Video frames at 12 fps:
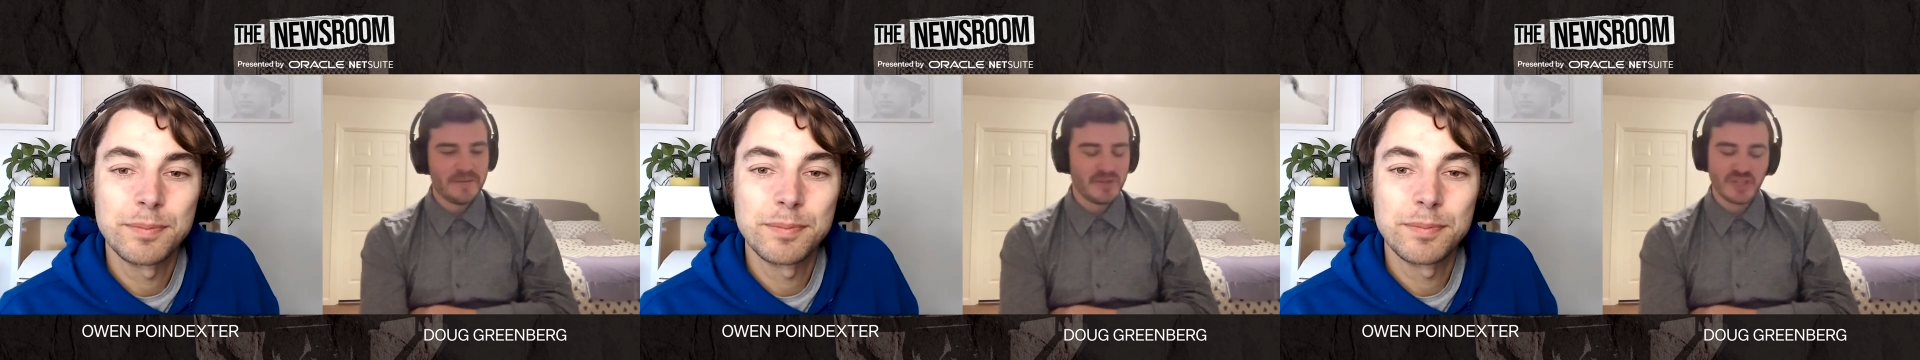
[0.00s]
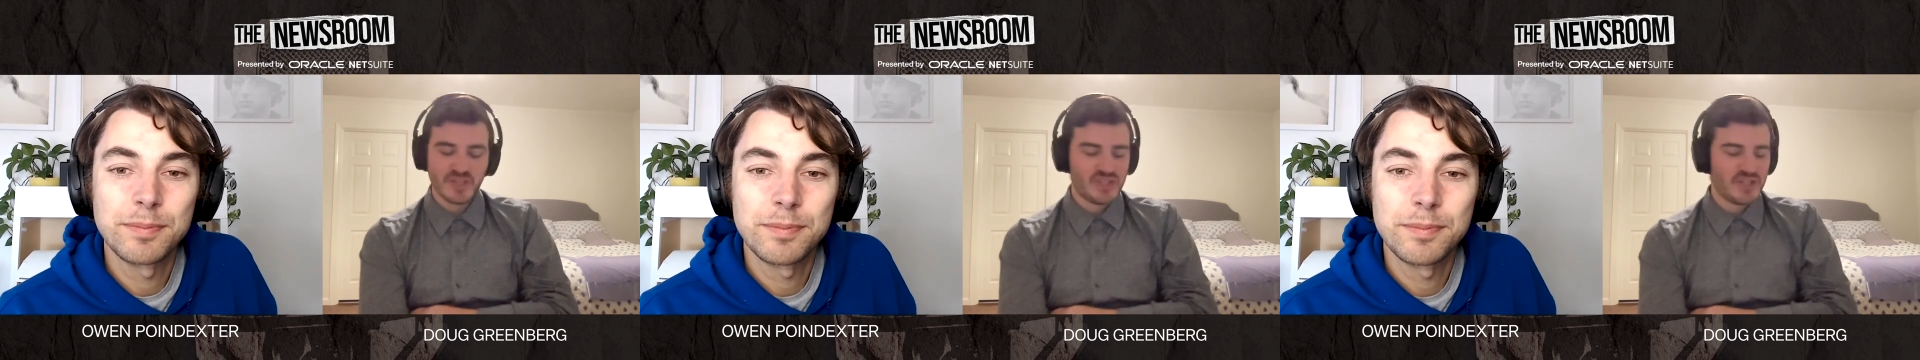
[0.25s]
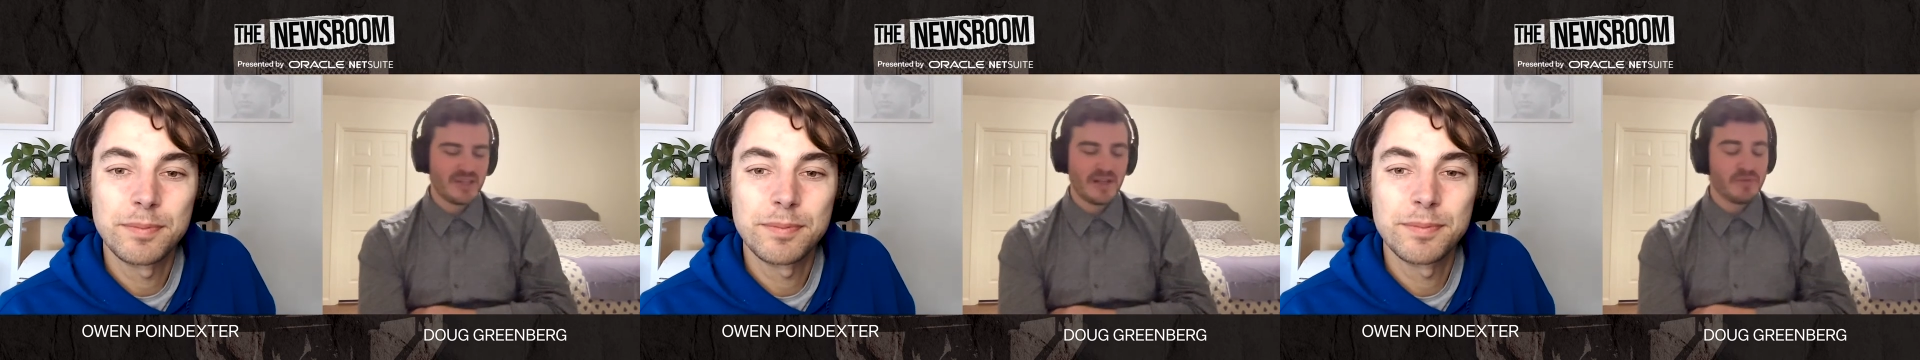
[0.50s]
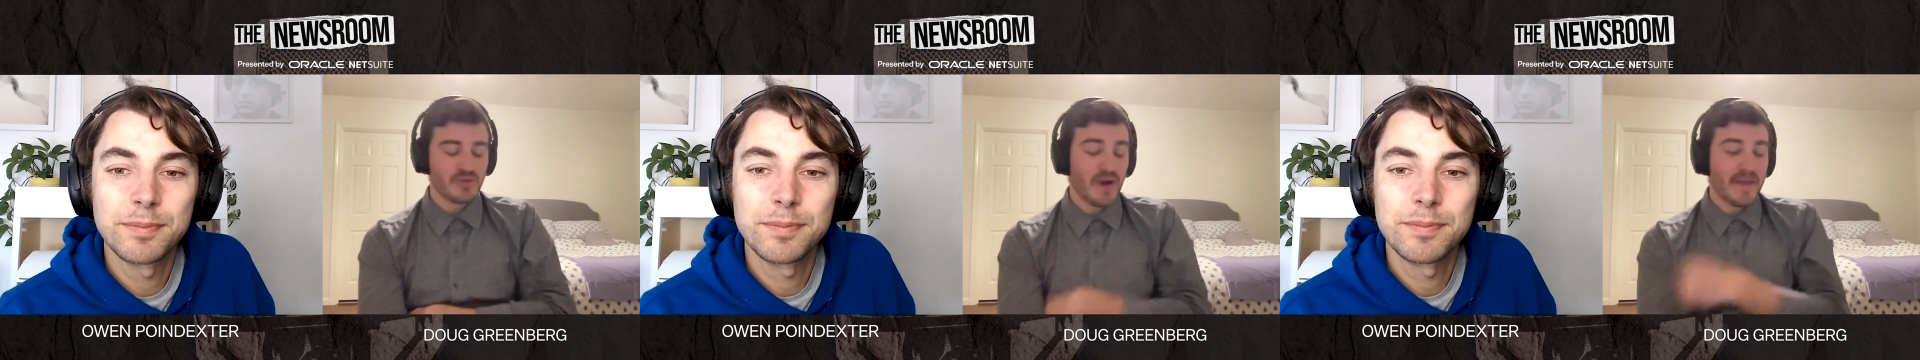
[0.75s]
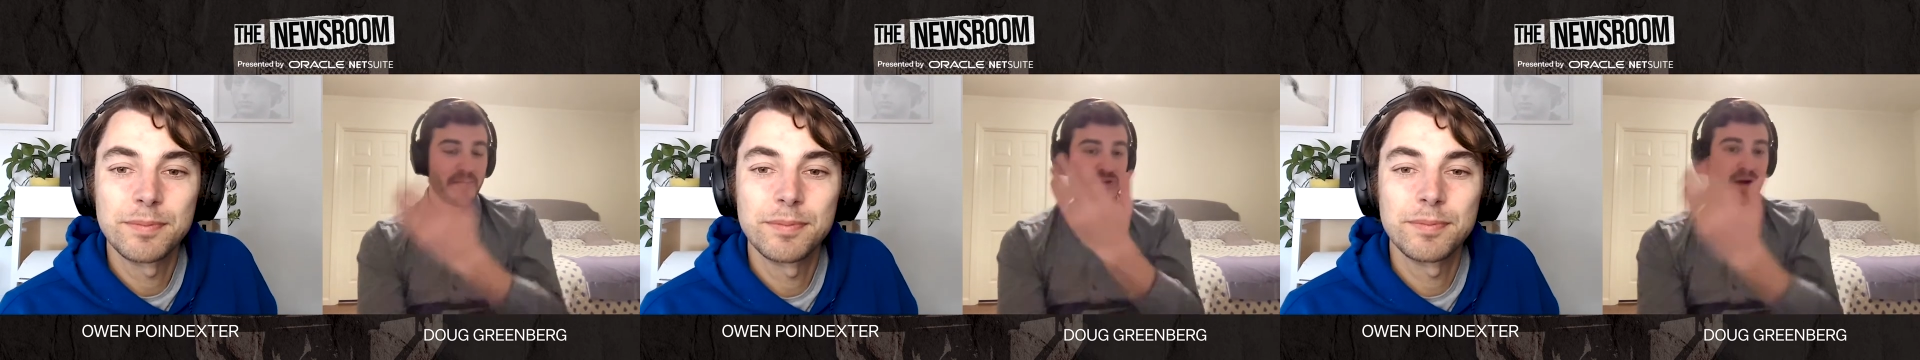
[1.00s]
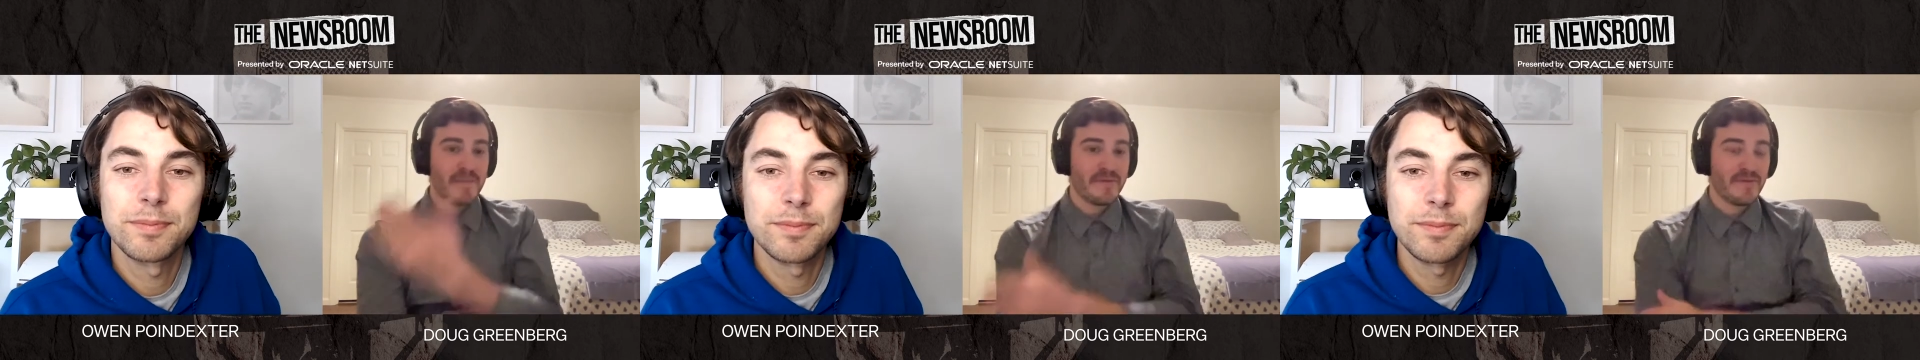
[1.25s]
Speaker 1: it was just it was right that was
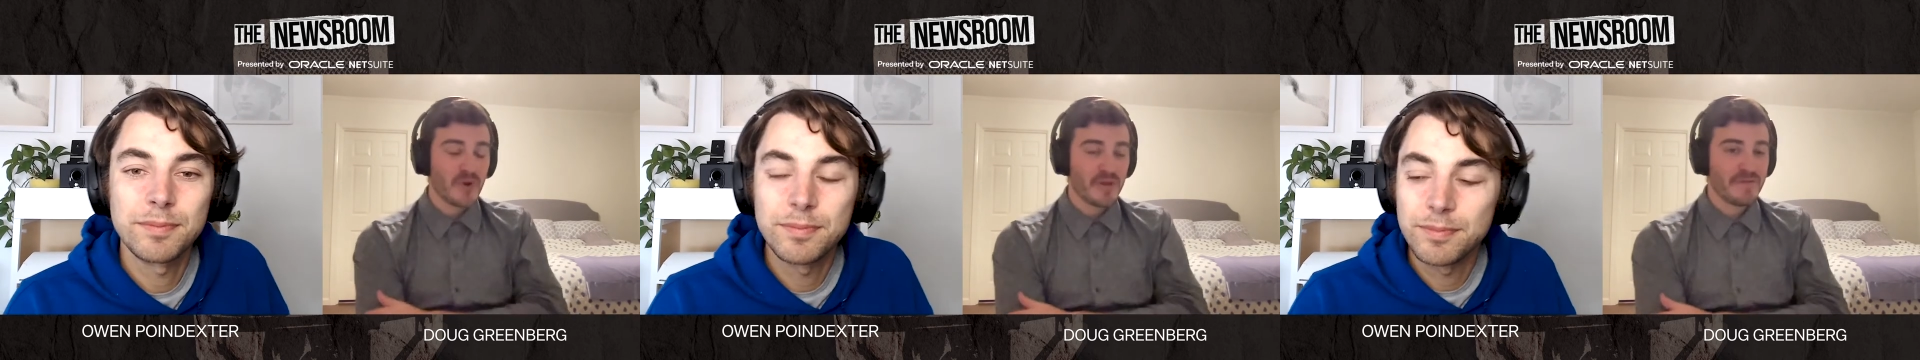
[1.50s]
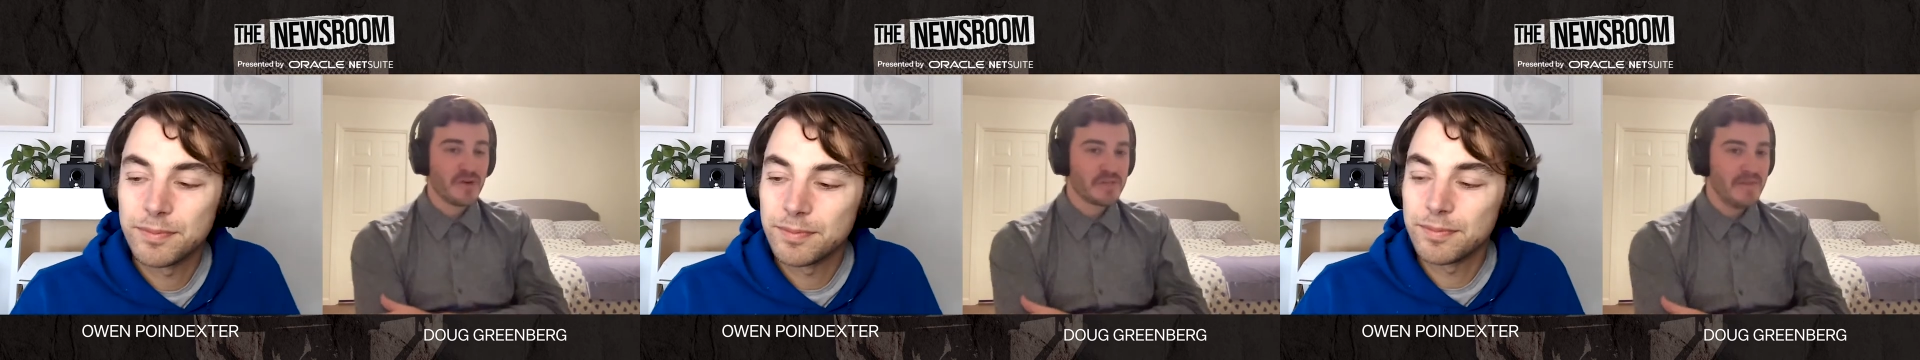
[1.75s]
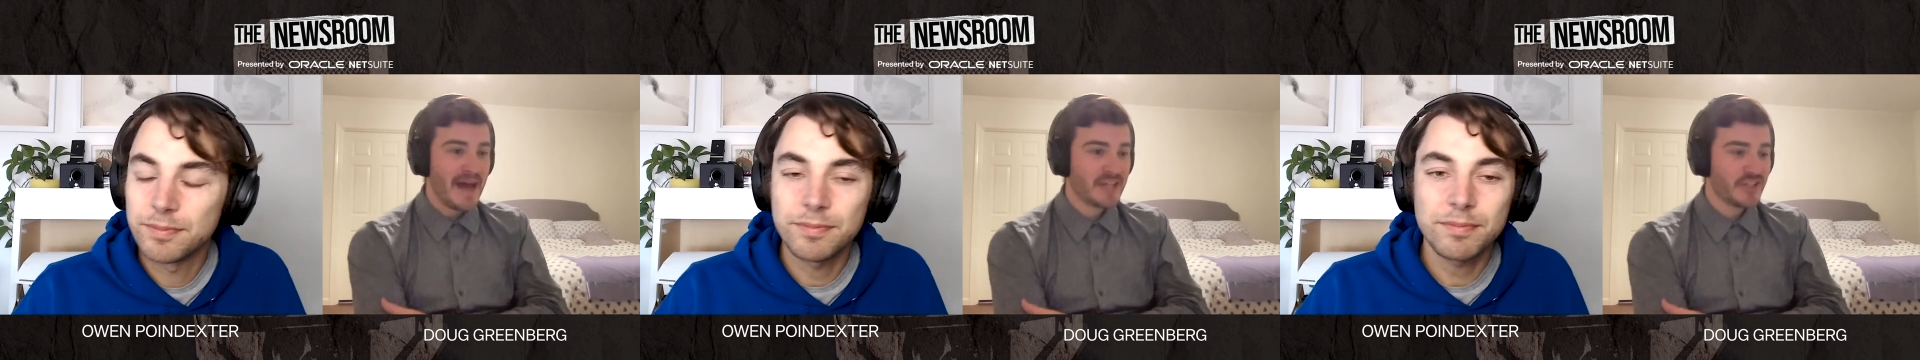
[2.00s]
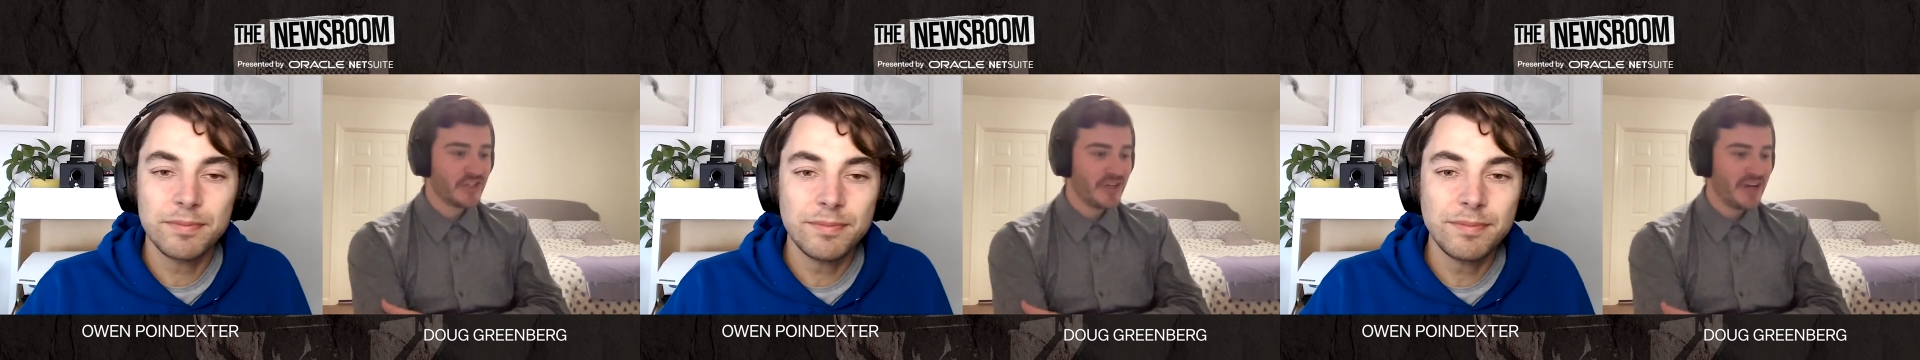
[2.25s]
right before the first match.